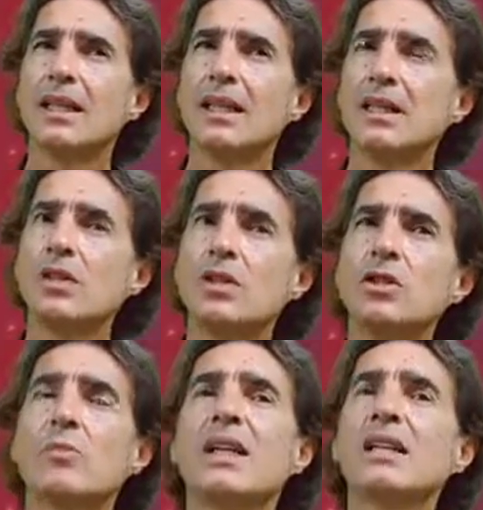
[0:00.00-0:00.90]
Is it going
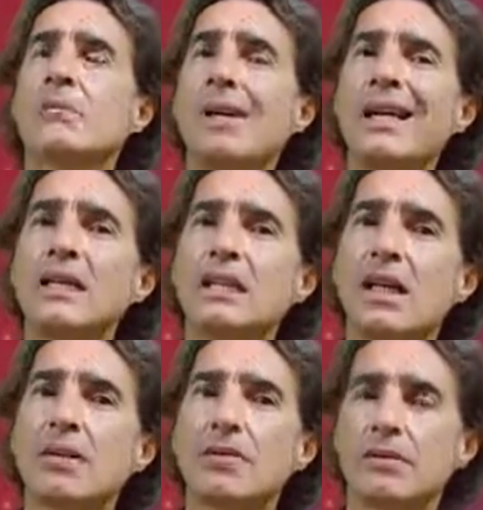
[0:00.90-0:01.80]
to please
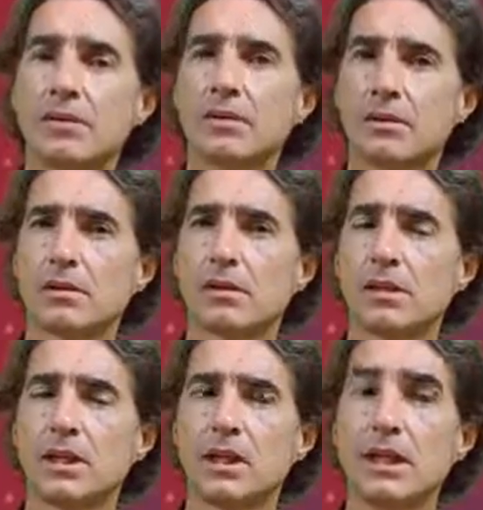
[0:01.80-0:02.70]
myself?
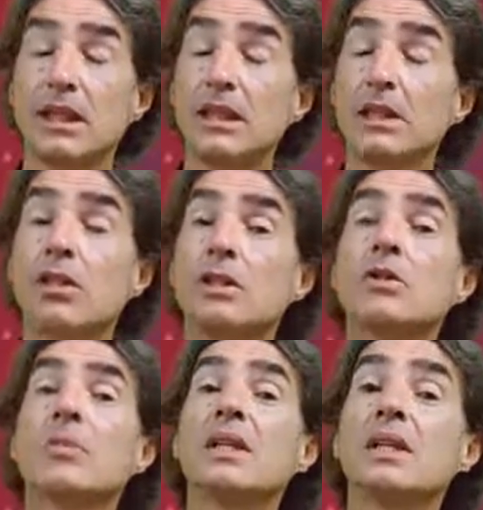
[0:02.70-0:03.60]
Is it going to
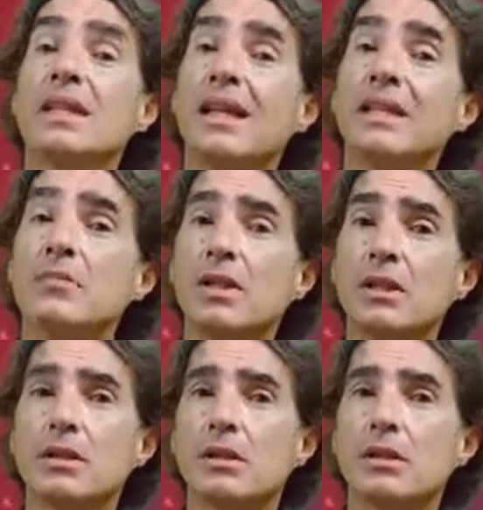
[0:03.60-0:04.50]
please that
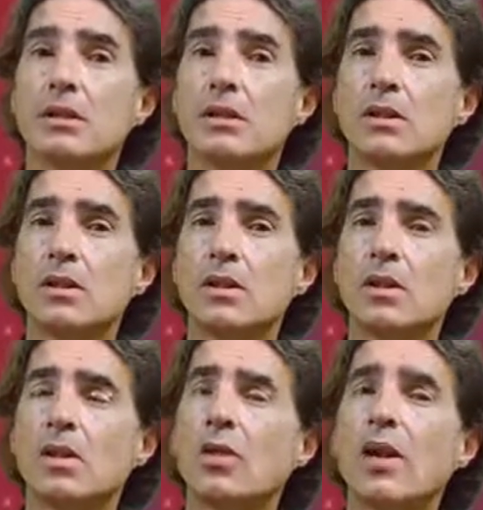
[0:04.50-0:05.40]
person?
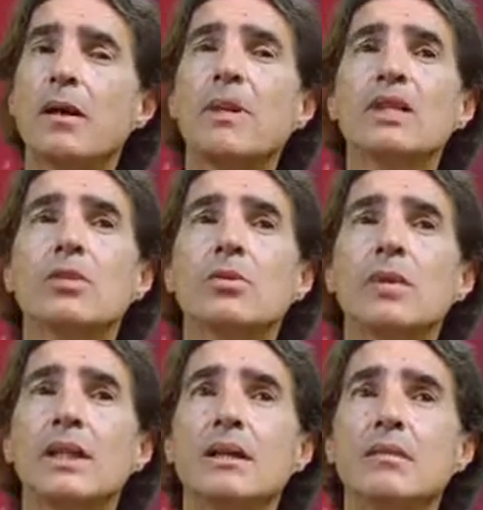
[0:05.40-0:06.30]
Or am I
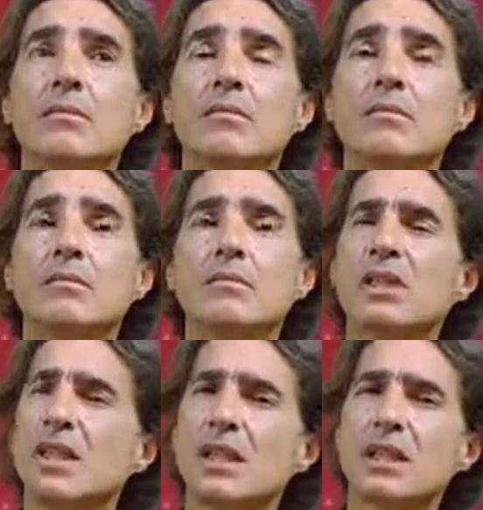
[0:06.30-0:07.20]
doing
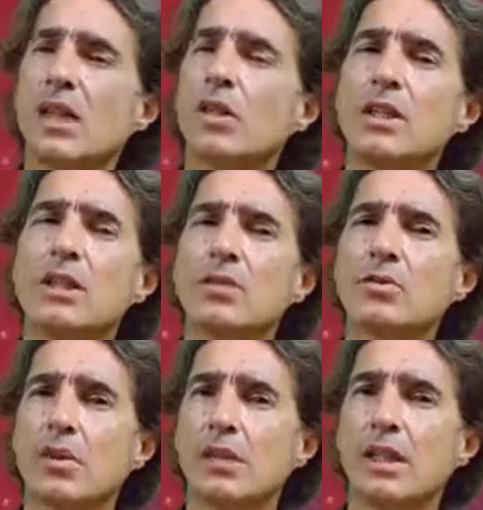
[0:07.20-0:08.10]
precisely all in
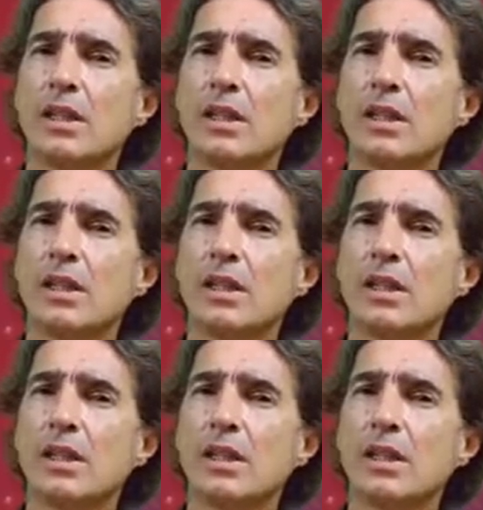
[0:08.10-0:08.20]
contrary?